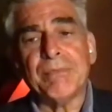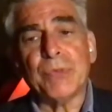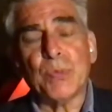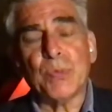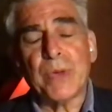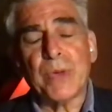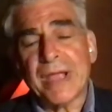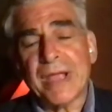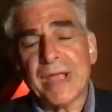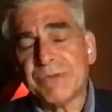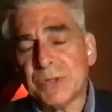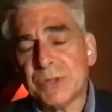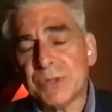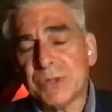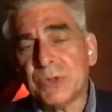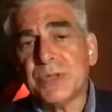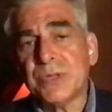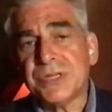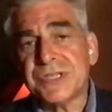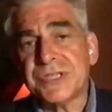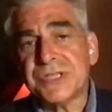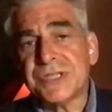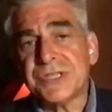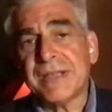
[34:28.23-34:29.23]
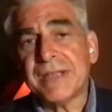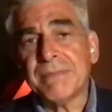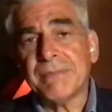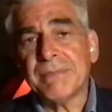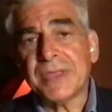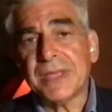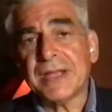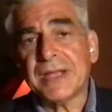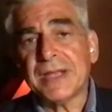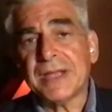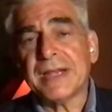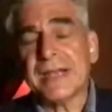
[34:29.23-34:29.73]
We have to do the
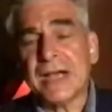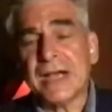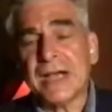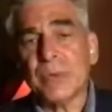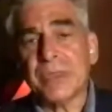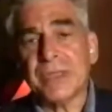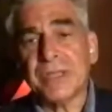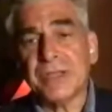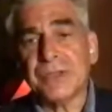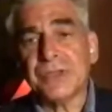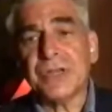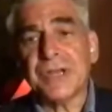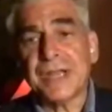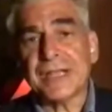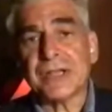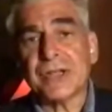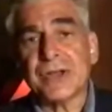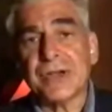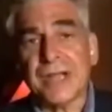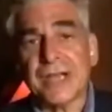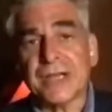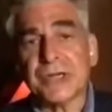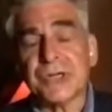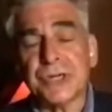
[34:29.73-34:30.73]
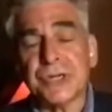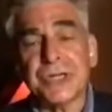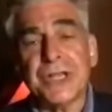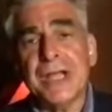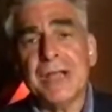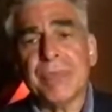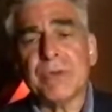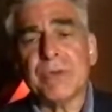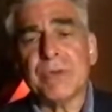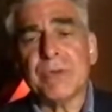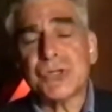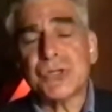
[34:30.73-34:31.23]
same thing now with internet
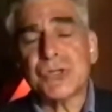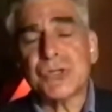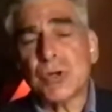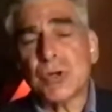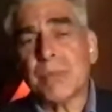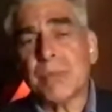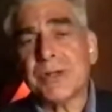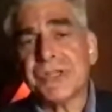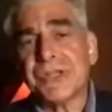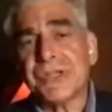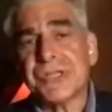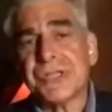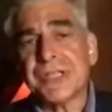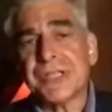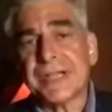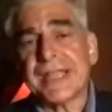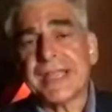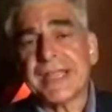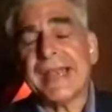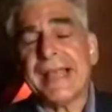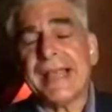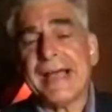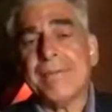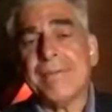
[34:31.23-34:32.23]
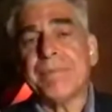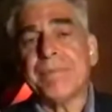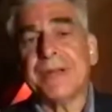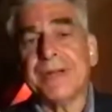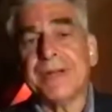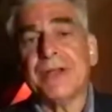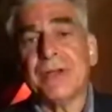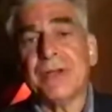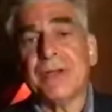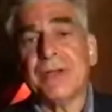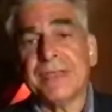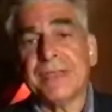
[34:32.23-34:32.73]
connection. There is so much that can
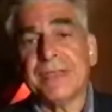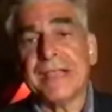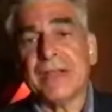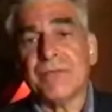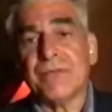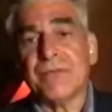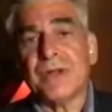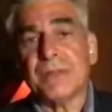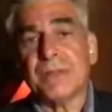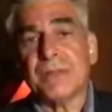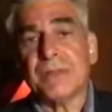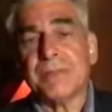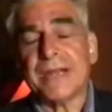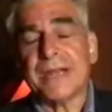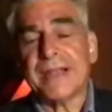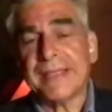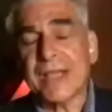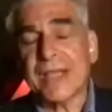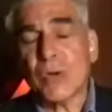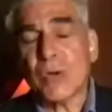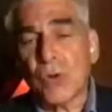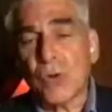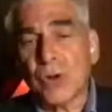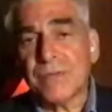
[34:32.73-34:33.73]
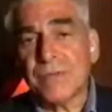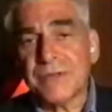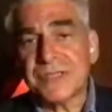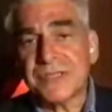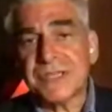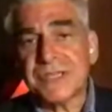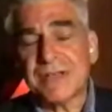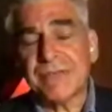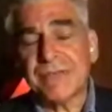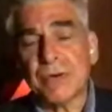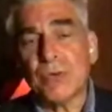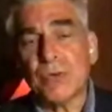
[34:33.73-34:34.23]
happen on that front, but I think all of
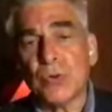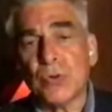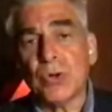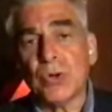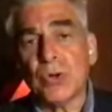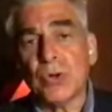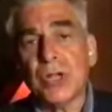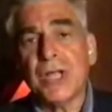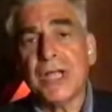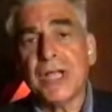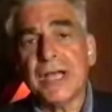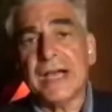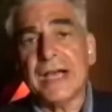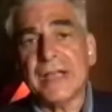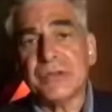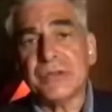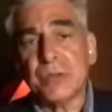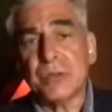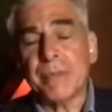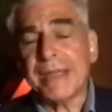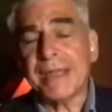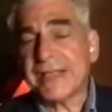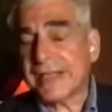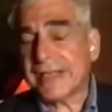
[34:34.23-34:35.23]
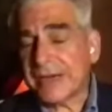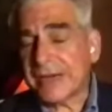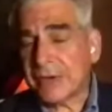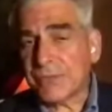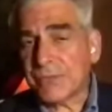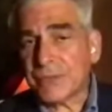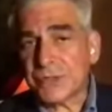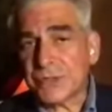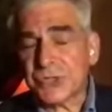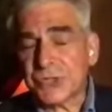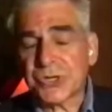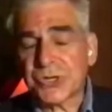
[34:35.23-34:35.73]
us have a role to make that
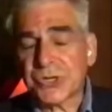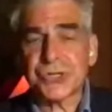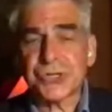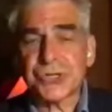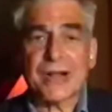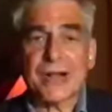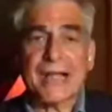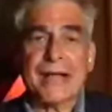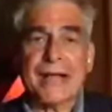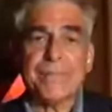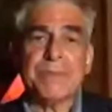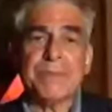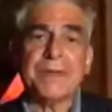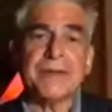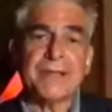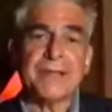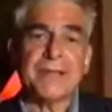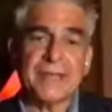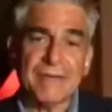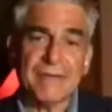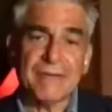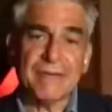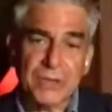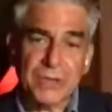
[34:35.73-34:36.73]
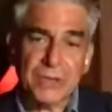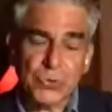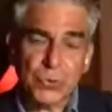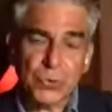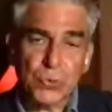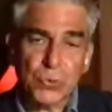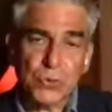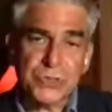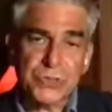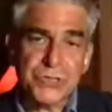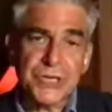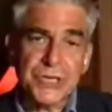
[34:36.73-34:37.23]
infrastructure happen, give the
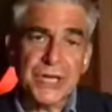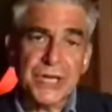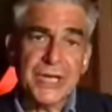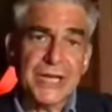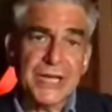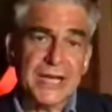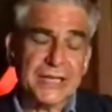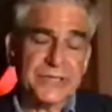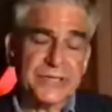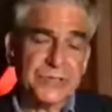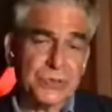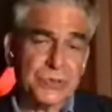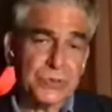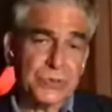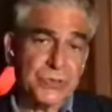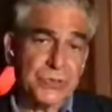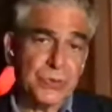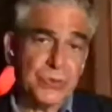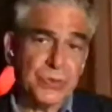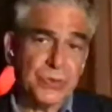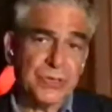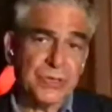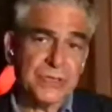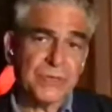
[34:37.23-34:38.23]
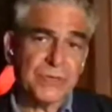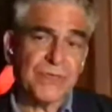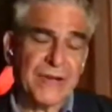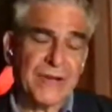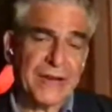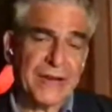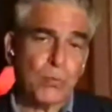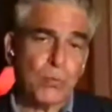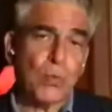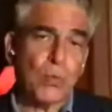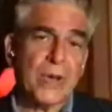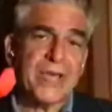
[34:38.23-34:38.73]
tools to students,
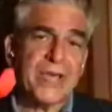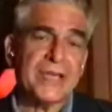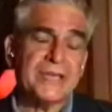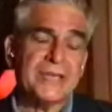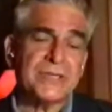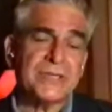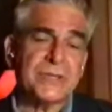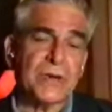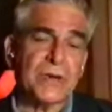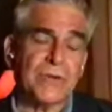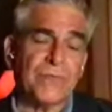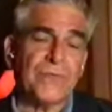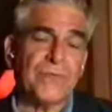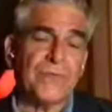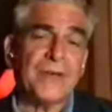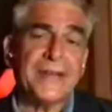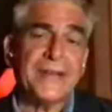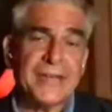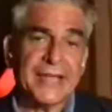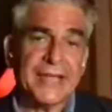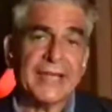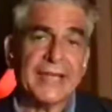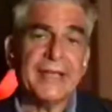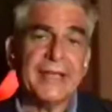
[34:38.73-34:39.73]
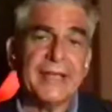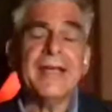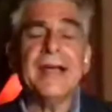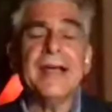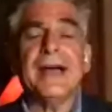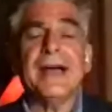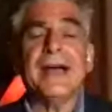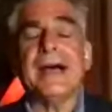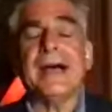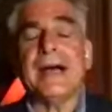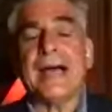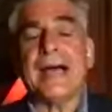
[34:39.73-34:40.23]
find ways of funding
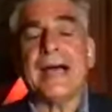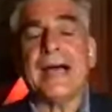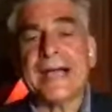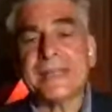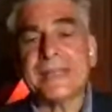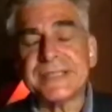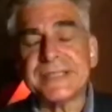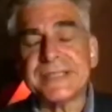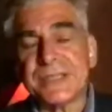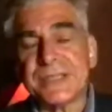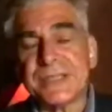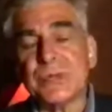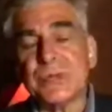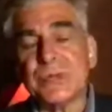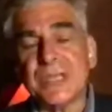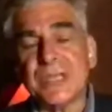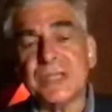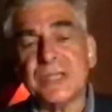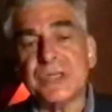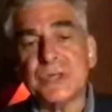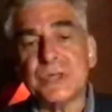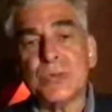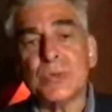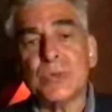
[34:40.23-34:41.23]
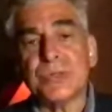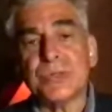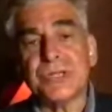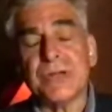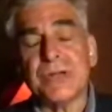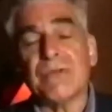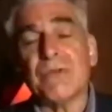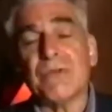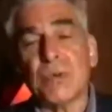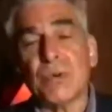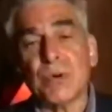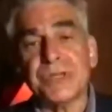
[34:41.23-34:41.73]
access to these tools,
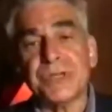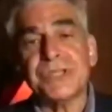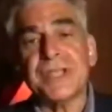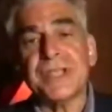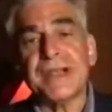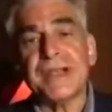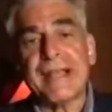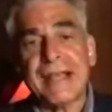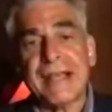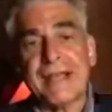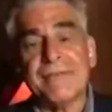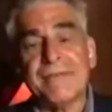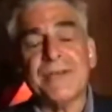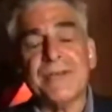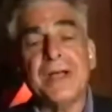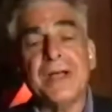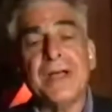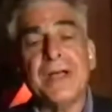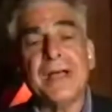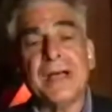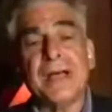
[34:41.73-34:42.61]
and of course then have